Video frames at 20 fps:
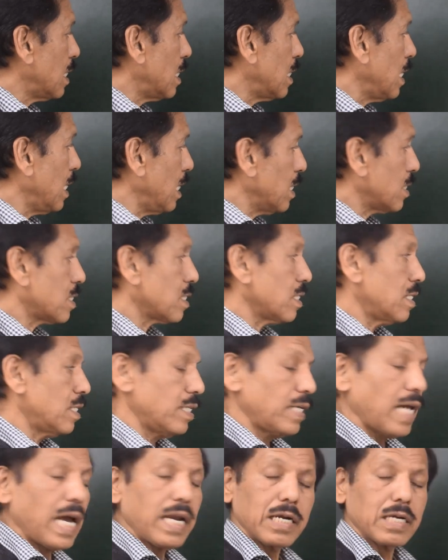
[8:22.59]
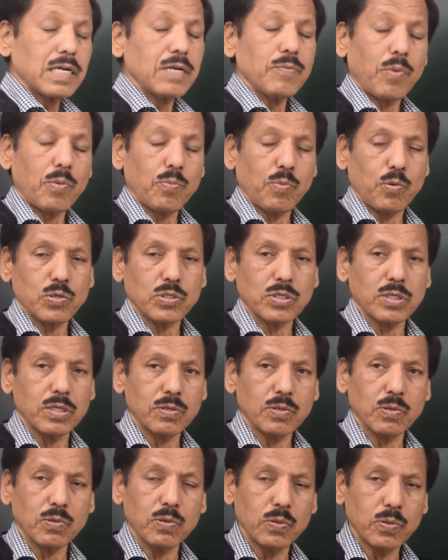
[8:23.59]
is directly proportional
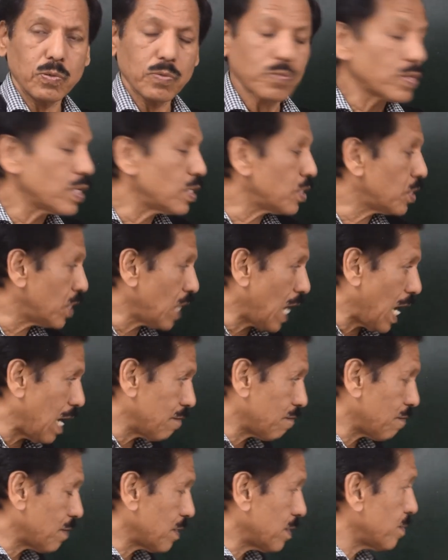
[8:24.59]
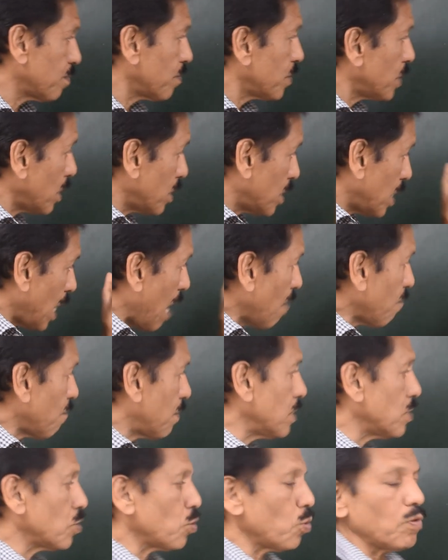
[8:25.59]
to the draft. The draft
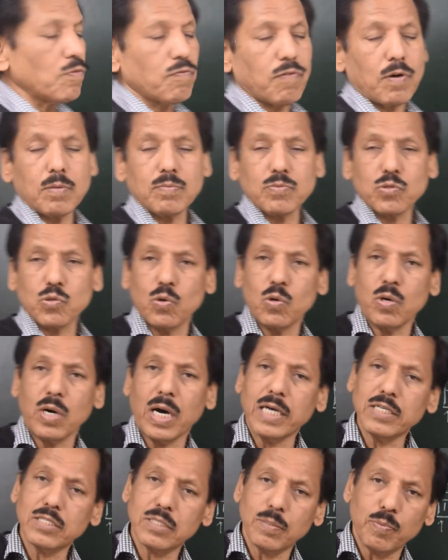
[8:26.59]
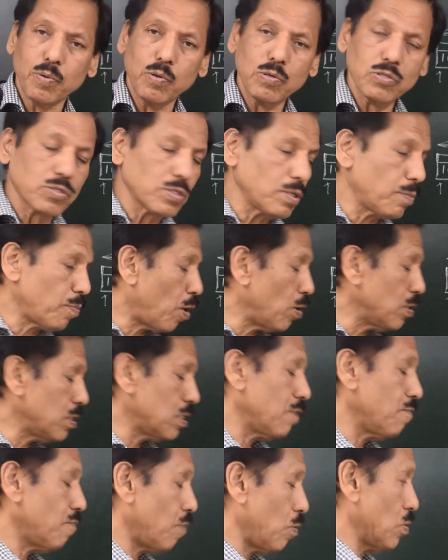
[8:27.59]
is uniform, so I suppose the
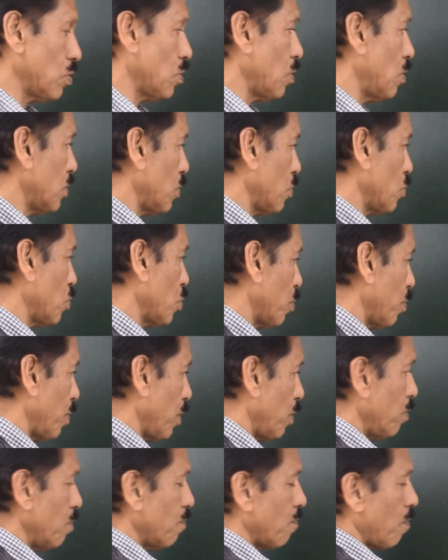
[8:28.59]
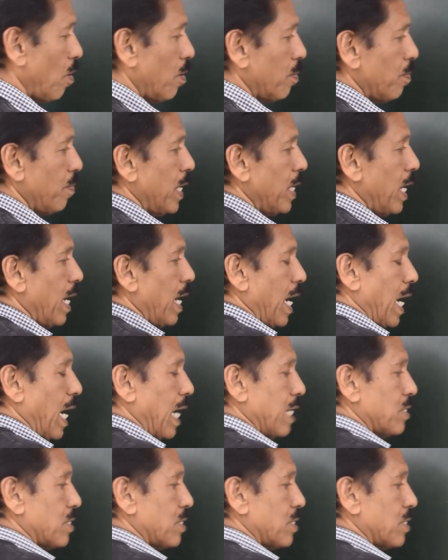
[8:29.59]
buoyancy force also should be uniform. And